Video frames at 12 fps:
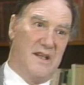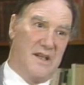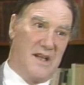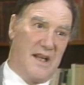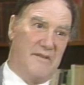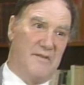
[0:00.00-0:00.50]

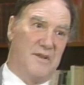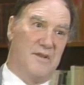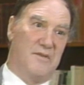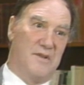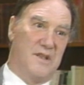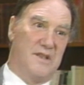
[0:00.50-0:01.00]
arrival
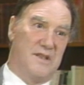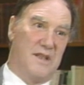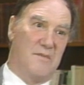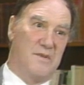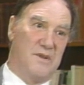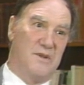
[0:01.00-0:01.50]
of
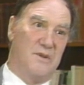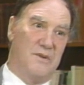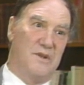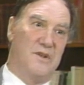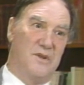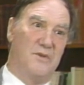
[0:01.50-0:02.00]
this
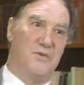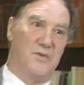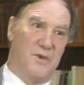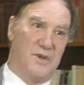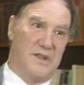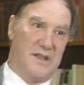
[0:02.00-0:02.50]
absolutely new
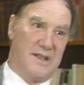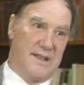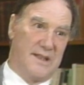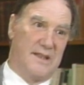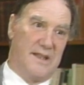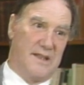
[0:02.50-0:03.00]
force. He
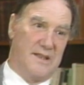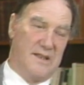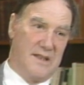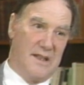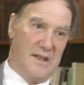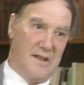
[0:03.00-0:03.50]

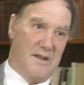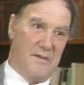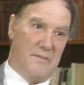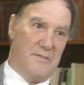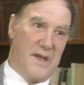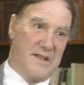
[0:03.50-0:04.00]
recognized
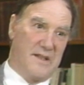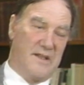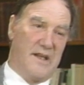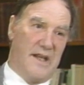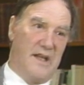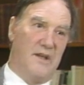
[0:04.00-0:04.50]
better
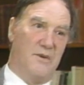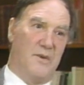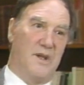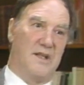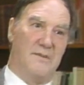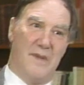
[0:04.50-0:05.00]
than
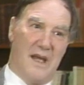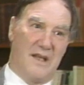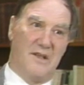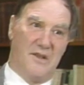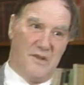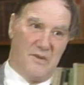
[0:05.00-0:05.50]
anyone the
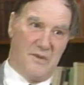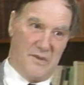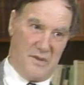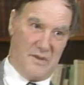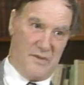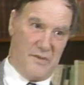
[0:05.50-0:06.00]

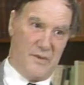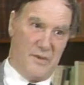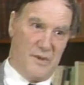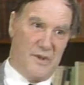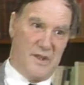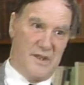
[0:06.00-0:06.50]
magnitude of
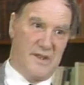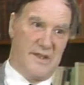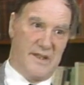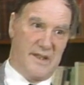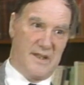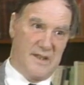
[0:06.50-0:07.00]
all these
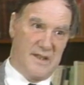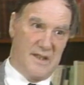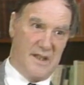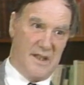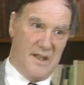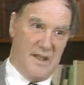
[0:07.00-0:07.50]
things.
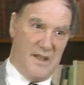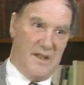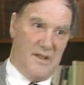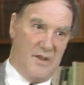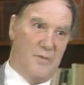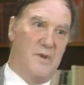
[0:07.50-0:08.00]

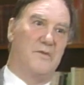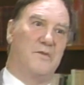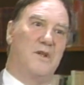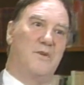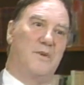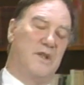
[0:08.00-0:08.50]
He knew
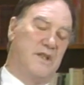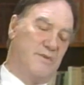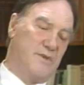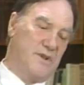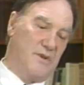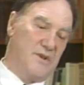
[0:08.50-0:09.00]
perfectly well
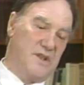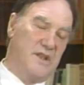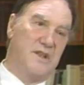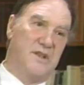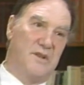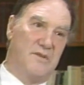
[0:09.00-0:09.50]
there was no
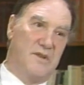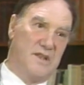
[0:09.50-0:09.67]
secret of